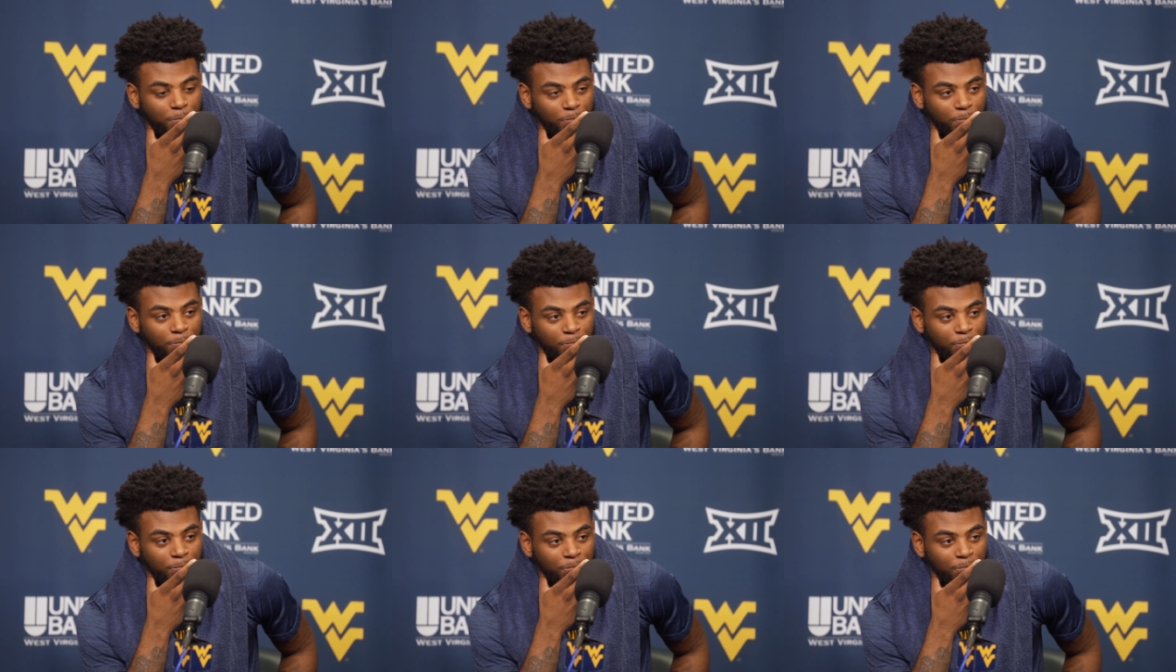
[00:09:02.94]
remaining
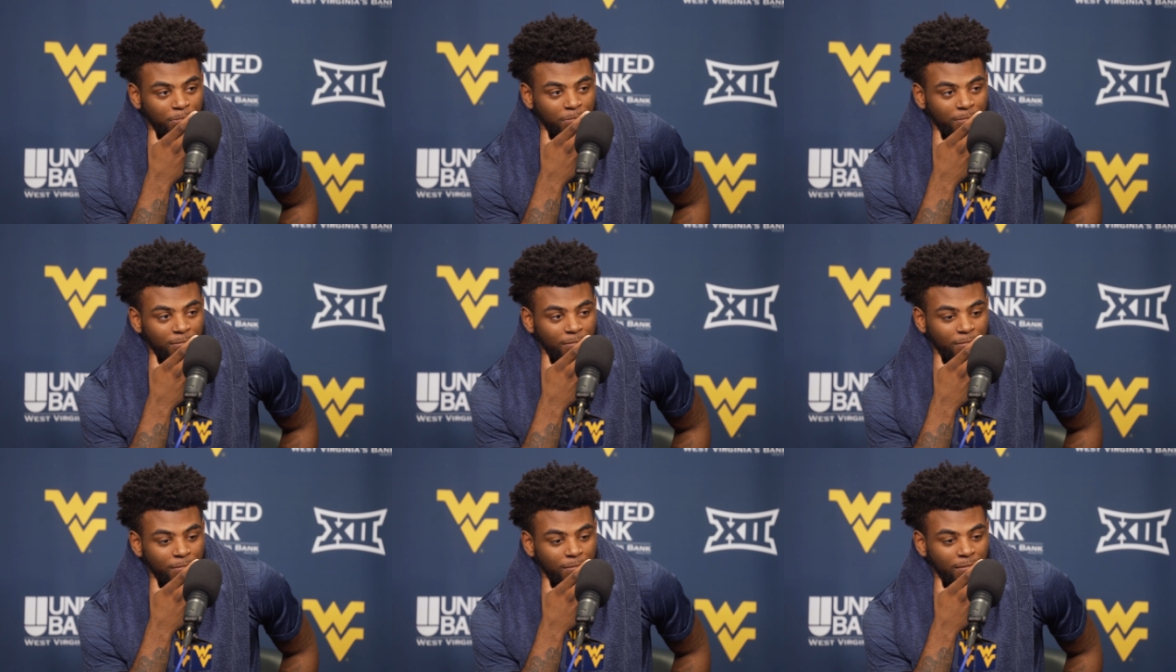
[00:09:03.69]
committed to this
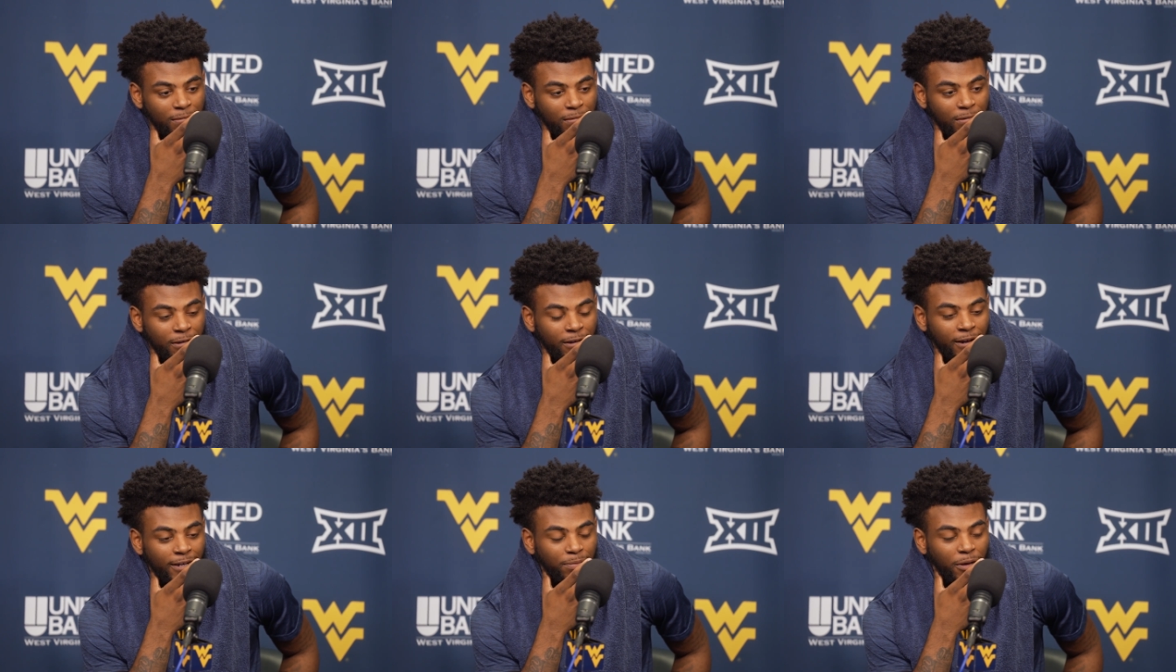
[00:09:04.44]
program? Yeah,
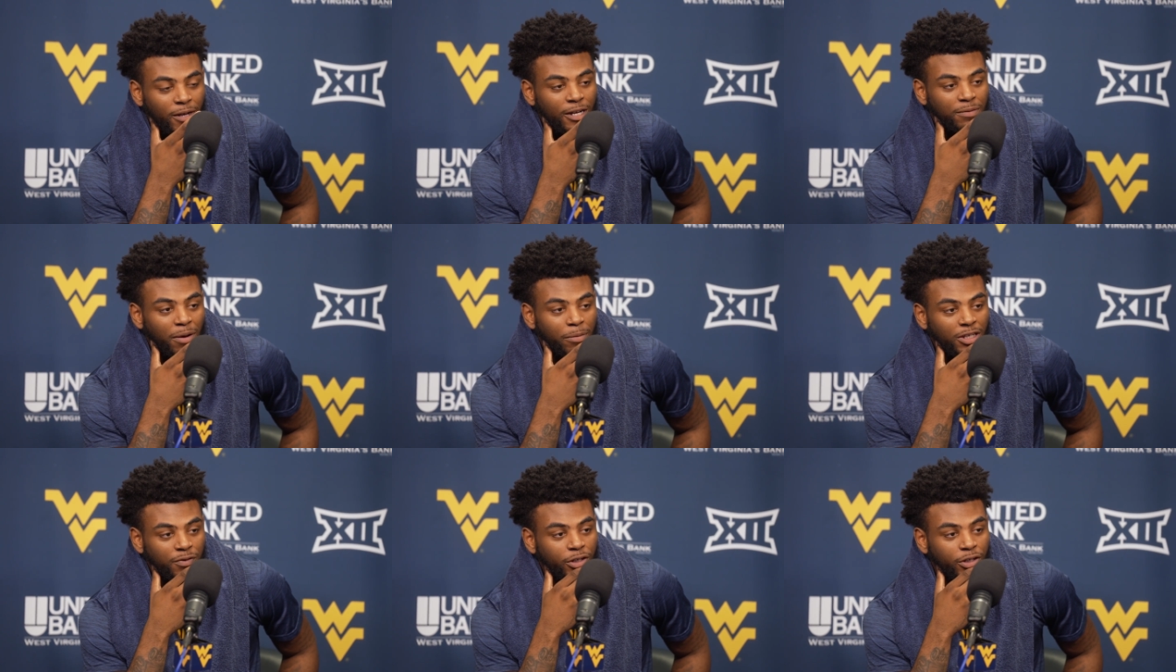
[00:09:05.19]
that's my that's my best